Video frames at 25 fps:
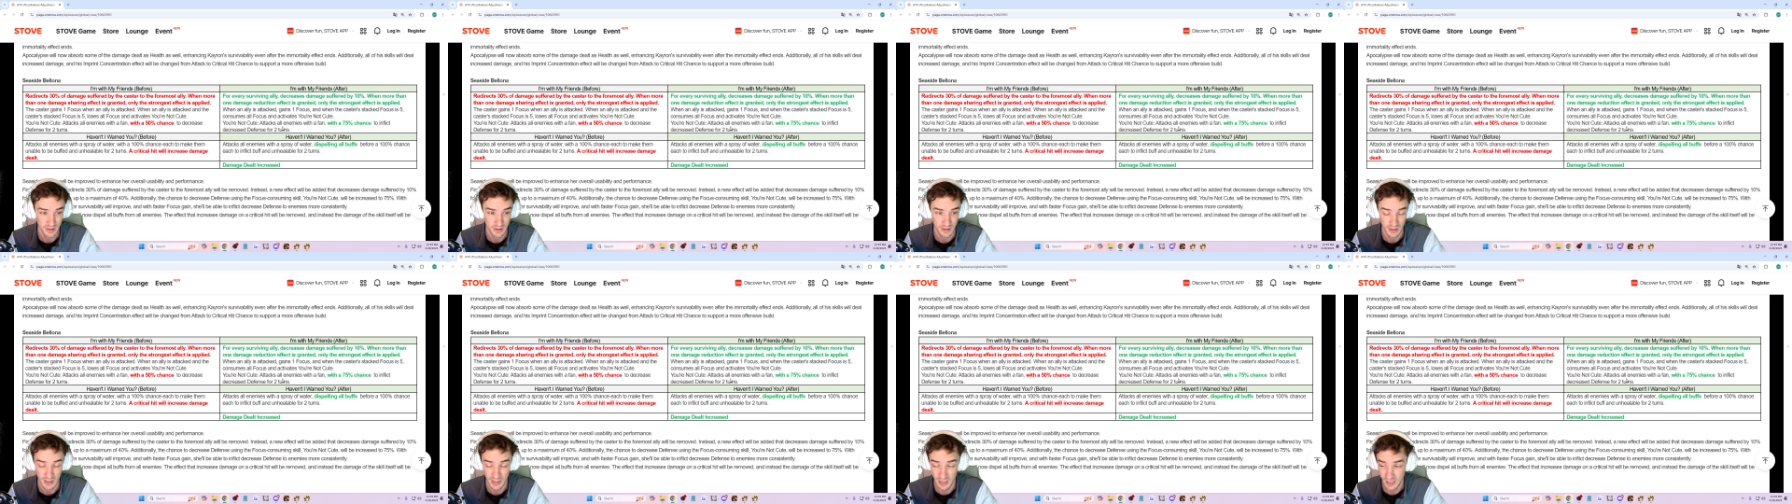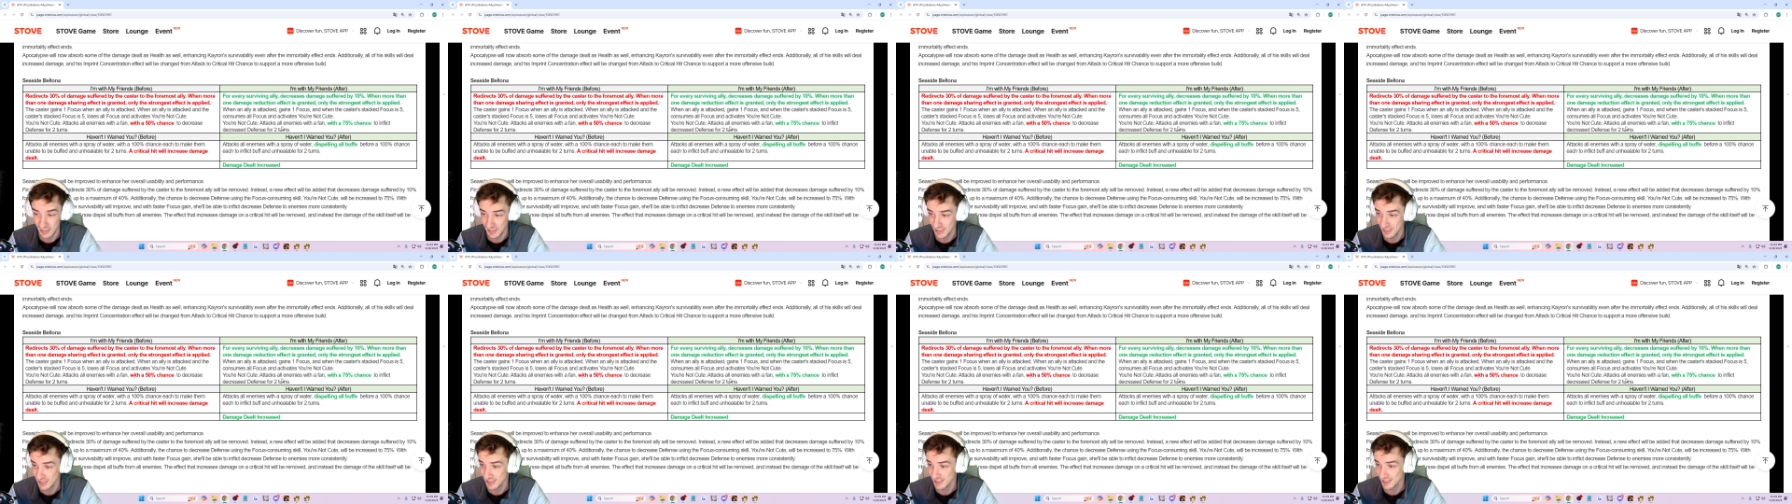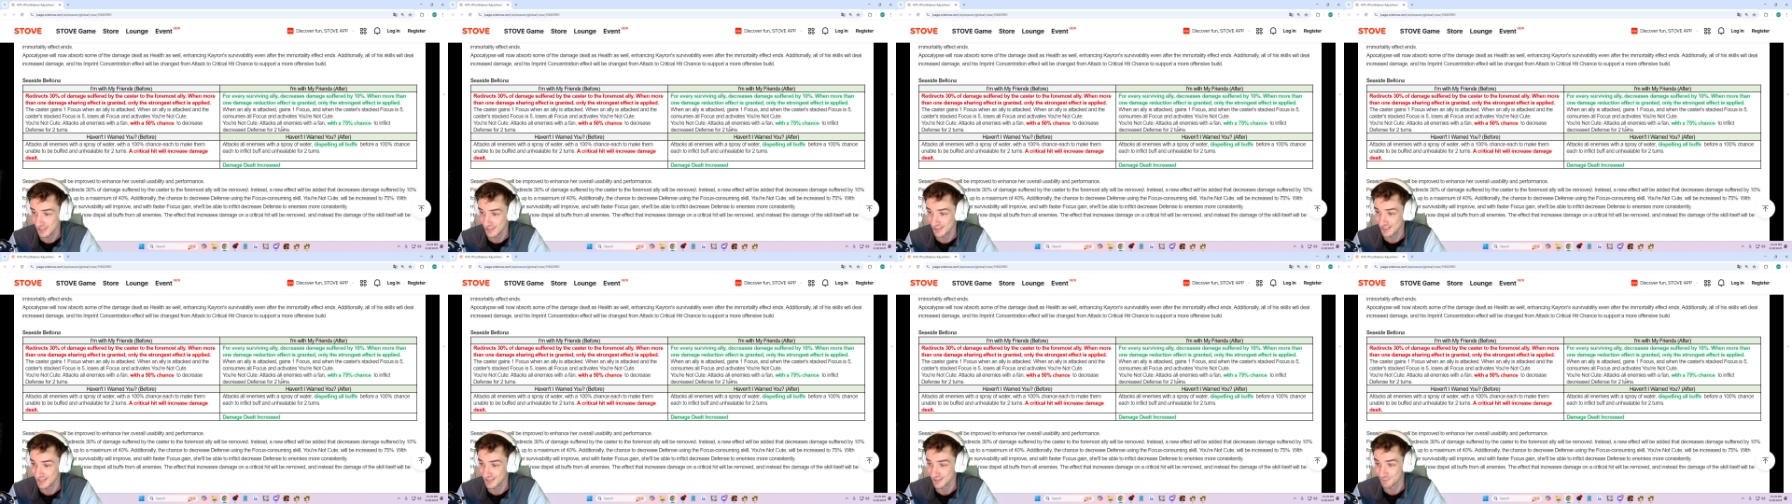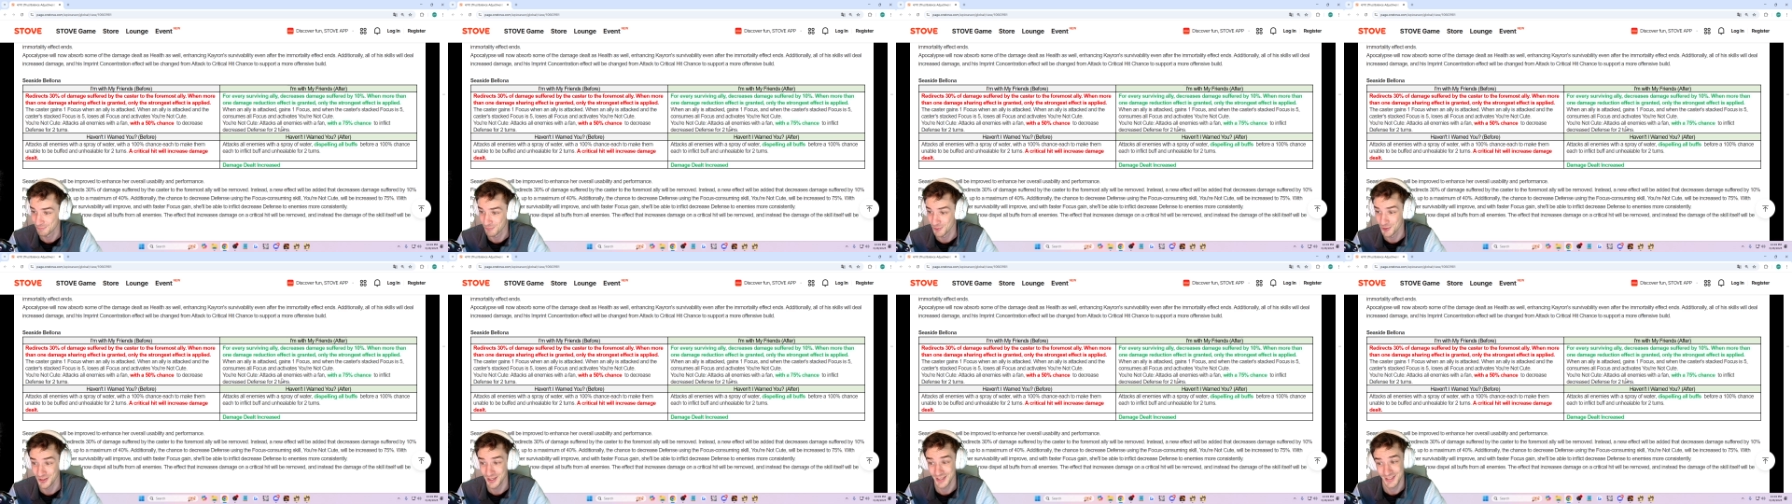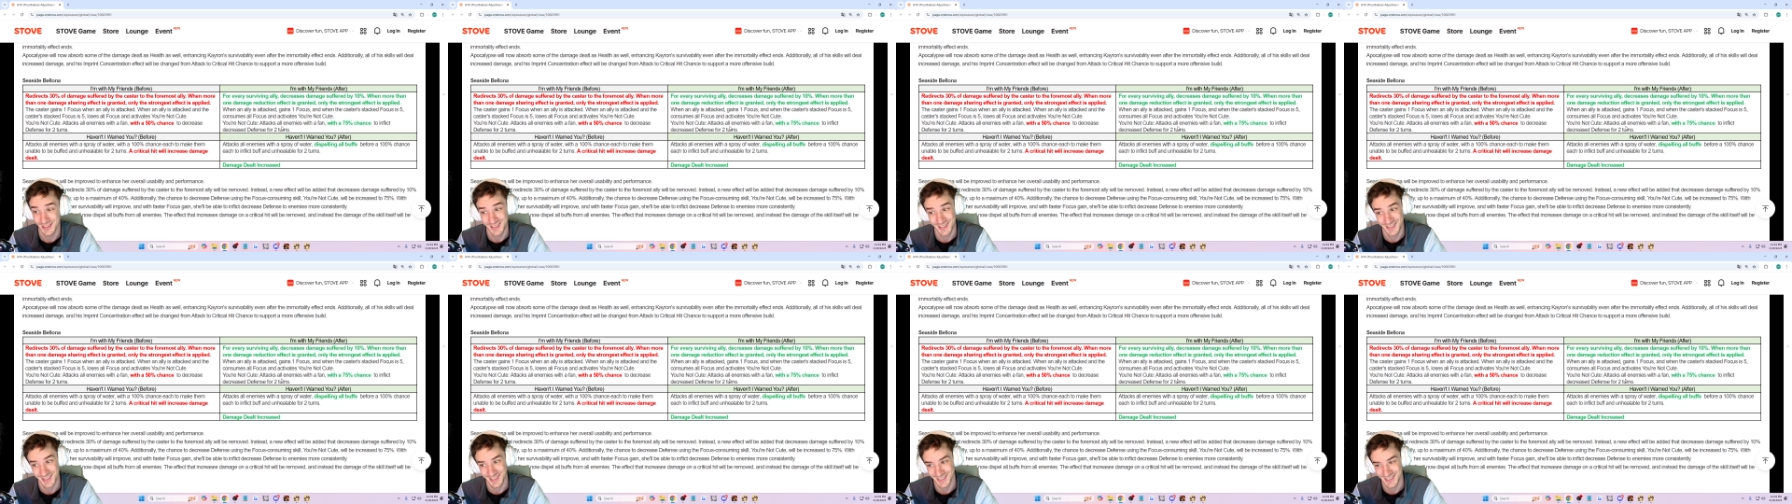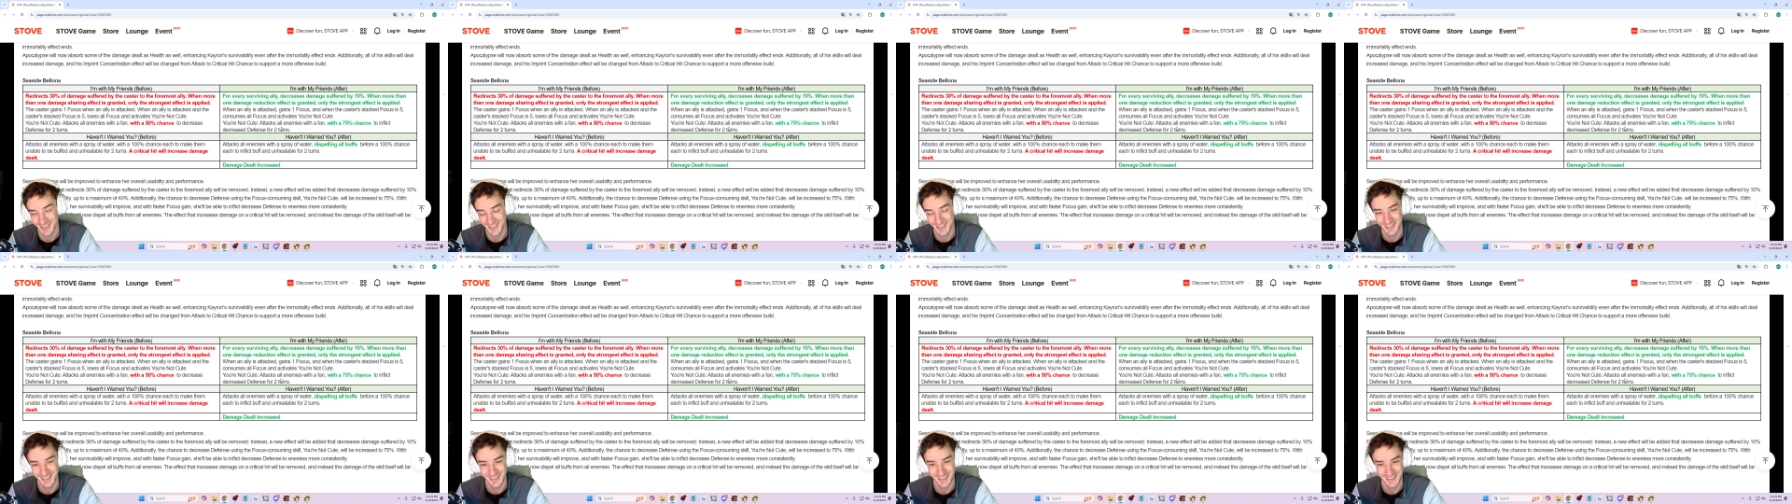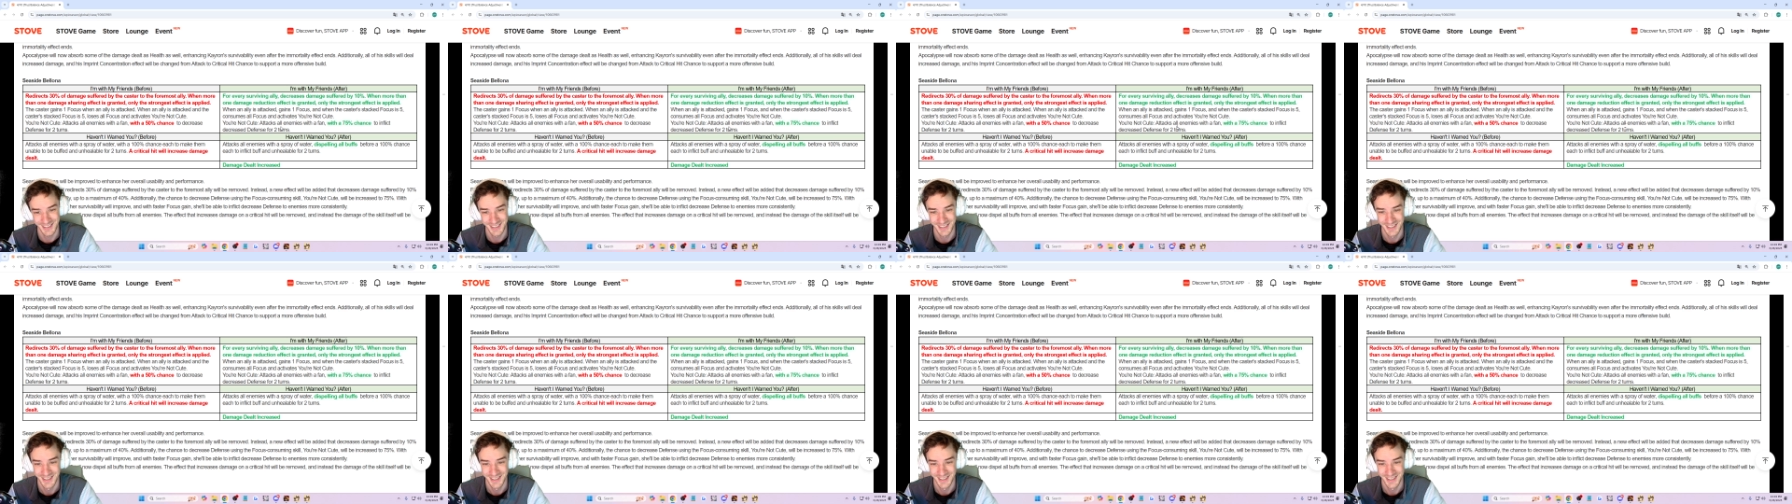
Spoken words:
Hey, more consistent.